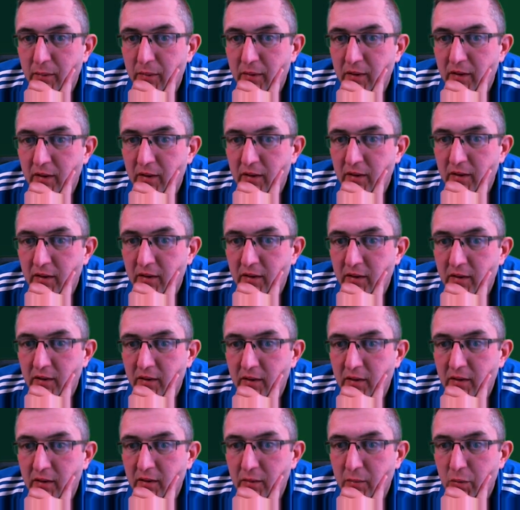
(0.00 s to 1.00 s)
maybe
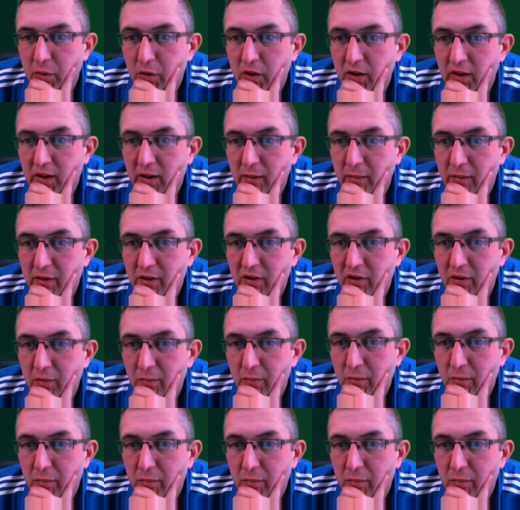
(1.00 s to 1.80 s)
pull him in as a